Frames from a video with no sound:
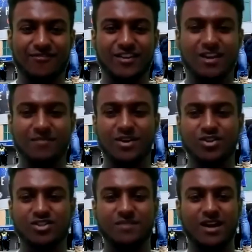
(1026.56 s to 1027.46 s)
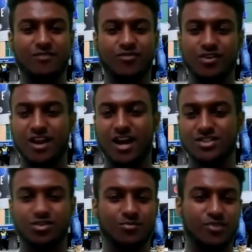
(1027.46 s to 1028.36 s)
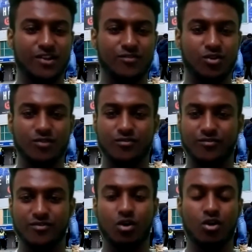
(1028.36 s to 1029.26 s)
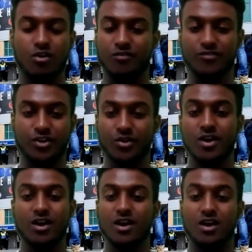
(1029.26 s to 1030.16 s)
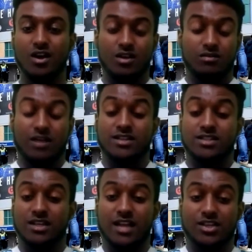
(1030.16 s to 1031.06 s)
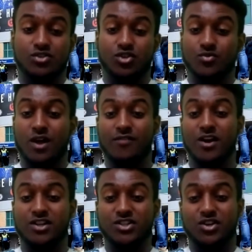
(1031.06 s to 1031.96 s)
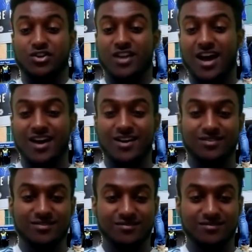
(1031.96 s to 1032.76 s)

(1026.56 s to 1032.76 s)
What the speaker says: It'd be good to meet up for a nice little preview or review. Nice to see Leicester as well. I've heard it's a good night out.